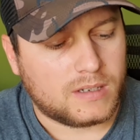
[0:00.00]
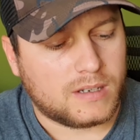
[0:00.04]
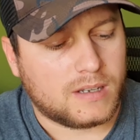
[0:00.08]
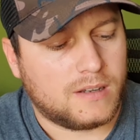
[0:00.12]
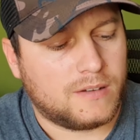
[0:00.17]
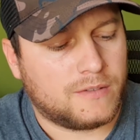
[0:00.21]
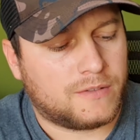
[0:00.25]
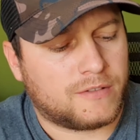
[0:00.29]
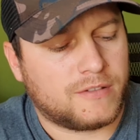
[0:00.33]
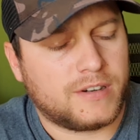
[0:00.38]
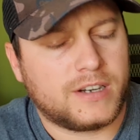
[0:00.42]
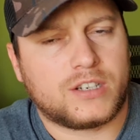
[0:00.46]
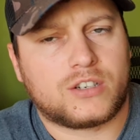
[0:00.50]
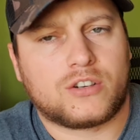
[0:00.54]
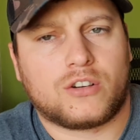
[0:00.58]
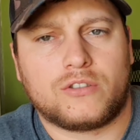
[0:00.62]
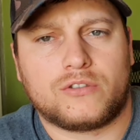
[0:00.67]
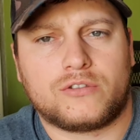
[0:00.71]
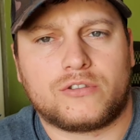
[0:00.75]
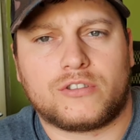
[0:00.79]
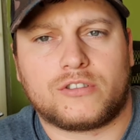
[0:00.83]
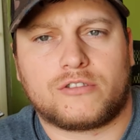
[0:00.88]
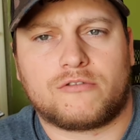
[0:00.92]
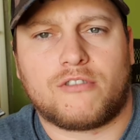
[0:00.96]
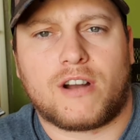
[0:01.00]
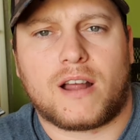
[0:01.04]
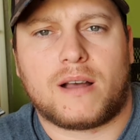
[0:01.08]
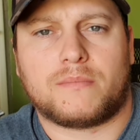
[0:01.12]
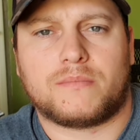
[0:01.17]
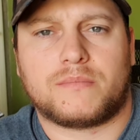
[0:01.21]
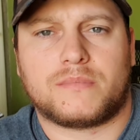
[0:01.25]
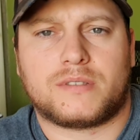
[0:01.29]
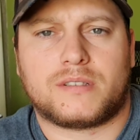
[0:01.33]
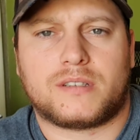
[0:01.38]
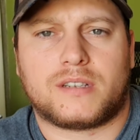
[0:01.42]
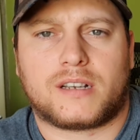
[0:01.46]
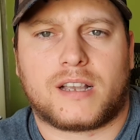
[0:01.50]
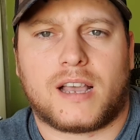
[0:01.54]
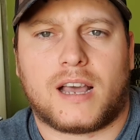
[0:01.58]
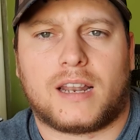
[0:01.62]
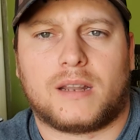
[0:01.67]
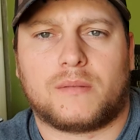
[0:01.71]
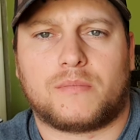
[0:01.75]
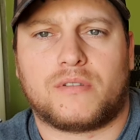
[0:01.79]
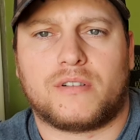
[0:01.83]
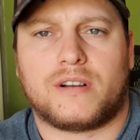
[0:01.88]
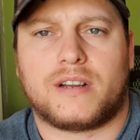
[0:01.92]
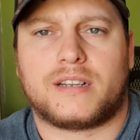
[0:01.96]
for each 100 grams they're
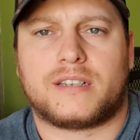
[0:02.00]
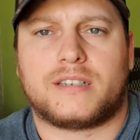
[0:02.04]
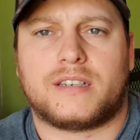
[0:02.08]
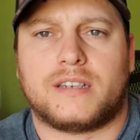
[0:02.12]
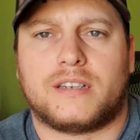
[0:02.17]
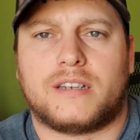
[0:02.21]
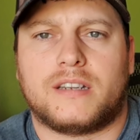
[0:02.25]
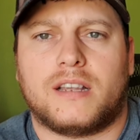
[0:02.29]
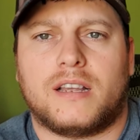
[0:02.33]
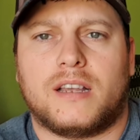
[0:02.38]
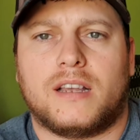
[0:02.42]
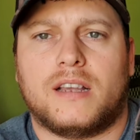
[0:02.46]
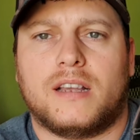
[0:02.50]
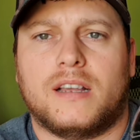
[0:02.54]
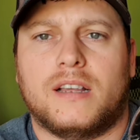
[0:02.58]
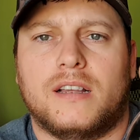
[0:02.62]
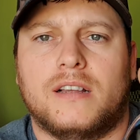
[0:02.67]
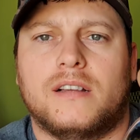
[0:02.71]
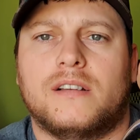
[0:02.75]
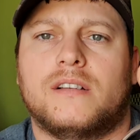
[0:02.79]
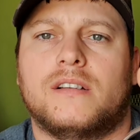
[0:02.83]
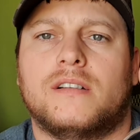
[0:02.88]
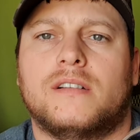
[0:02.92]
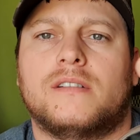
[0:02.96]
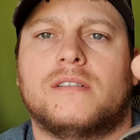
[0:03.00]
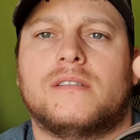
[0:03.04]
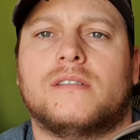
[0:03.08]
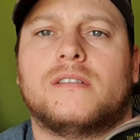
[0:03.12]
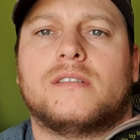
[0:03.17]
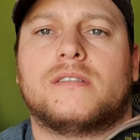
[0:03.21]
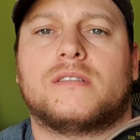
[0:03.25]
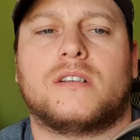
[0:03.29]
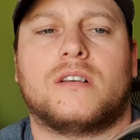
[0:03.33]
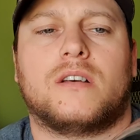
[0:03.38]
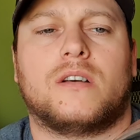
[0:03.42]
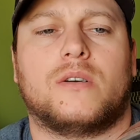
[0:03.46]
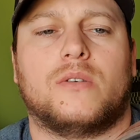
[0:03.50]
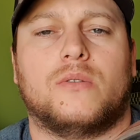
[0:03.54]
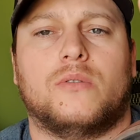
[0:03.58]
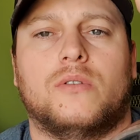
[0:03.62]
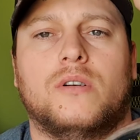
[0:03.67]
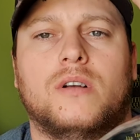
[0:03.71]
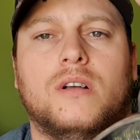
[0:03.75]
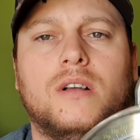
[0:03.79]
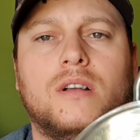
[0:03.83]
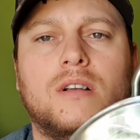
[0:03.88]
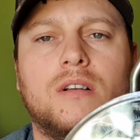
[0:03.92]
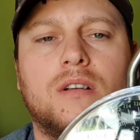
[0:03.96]
calibrated. So
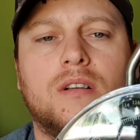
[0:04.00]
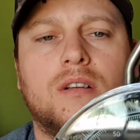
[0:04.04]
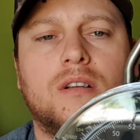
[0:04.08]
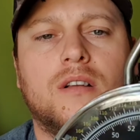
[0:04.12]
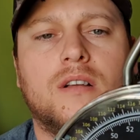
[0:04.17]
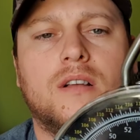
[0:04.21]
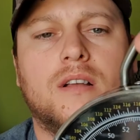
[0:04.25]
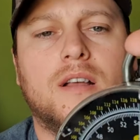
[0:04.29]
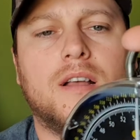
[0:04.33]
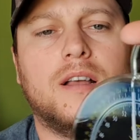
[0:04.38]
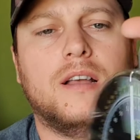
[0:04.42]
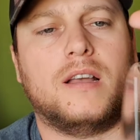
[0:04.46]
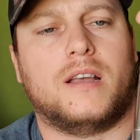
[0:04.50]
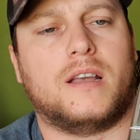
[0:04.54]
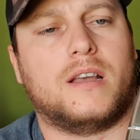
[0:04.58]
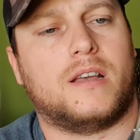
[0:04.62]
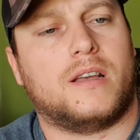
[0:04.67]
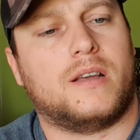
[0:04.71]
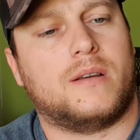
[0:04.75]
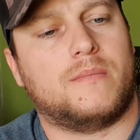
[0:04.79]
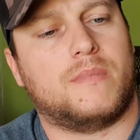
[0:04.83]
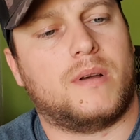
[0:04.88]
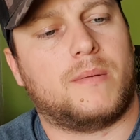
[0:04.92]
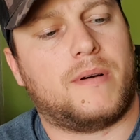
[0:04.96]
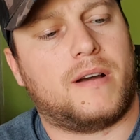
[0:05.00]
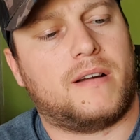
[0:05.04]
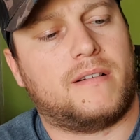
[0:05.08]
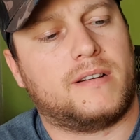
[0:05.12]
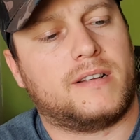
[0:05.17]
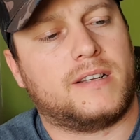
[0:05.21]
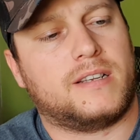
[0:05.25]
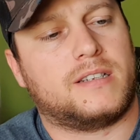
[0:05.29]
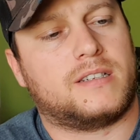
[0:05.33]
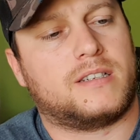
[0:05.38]
apparently it's